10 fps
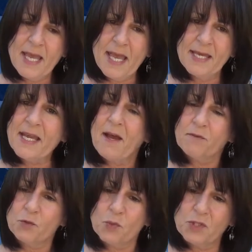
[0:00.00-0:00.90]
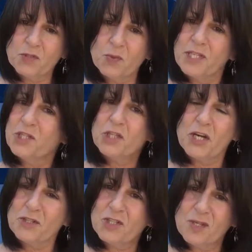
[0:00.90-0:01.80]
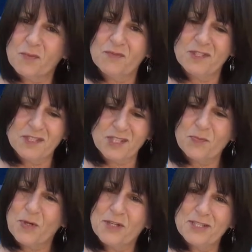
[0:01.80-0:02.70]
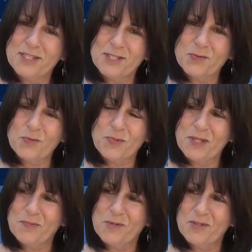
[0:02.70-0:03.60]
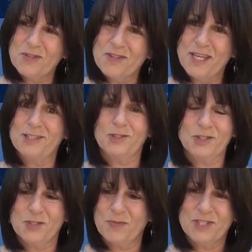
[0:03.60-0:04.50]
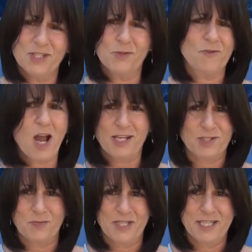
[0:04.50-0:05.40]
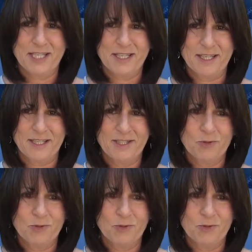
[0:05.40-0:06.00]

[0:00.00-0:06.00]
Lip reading: And afterwards, when he shared some of his experiences with people, they looked at him and said, "You've got to be kidding.